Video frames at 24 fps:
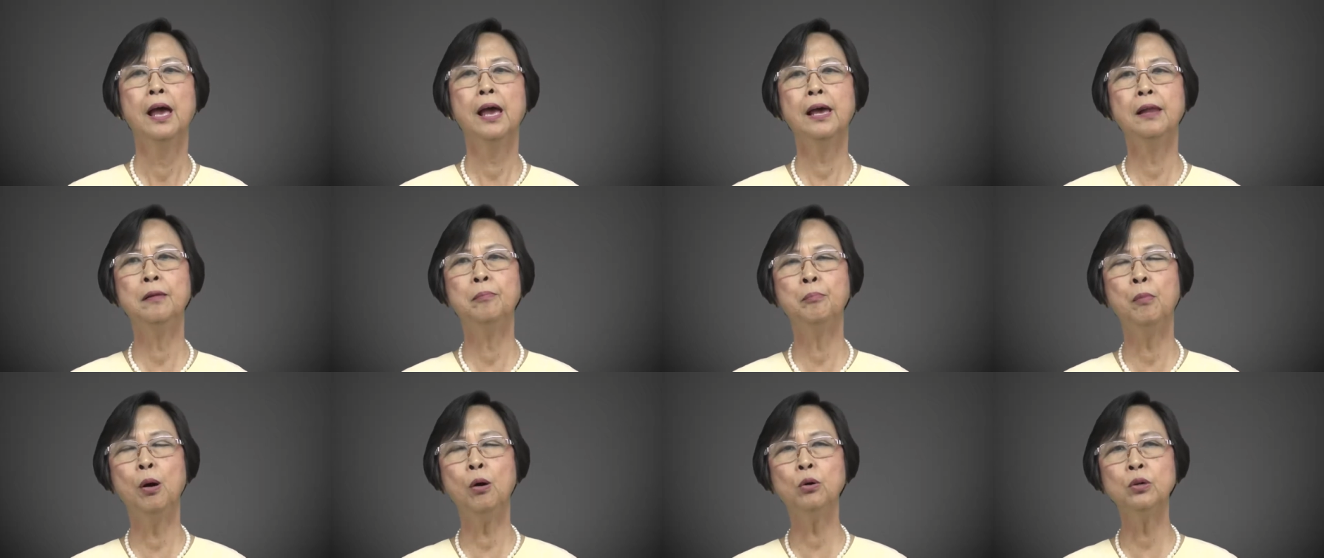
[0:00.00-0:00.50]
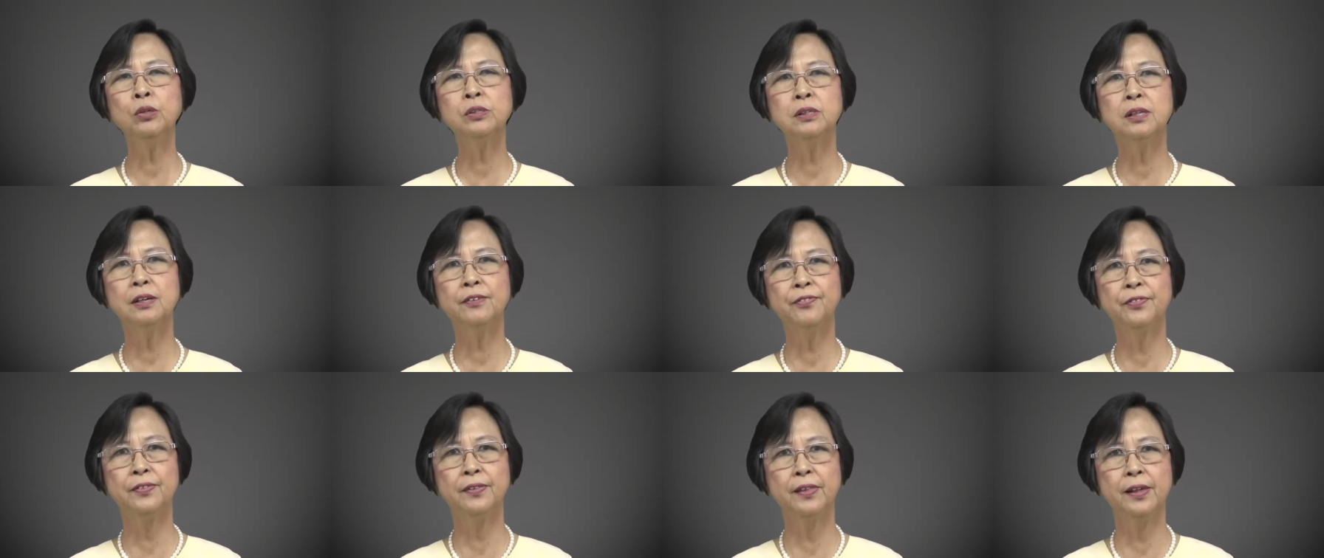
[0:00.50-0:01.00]
And
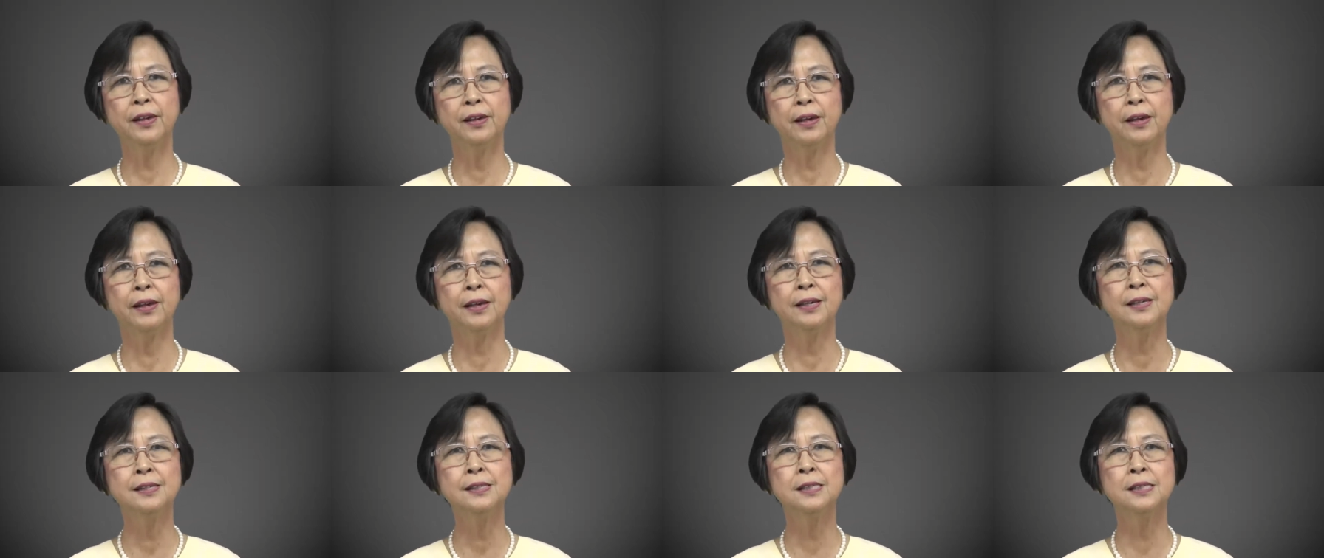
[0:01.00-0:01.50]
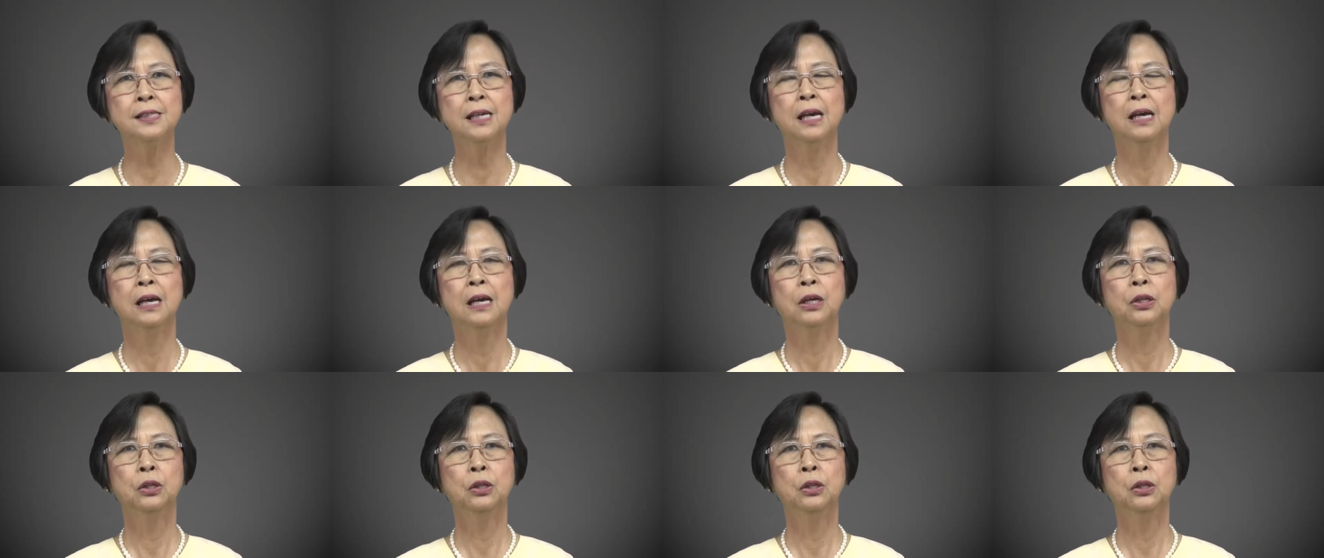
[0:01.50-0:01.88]
most of this,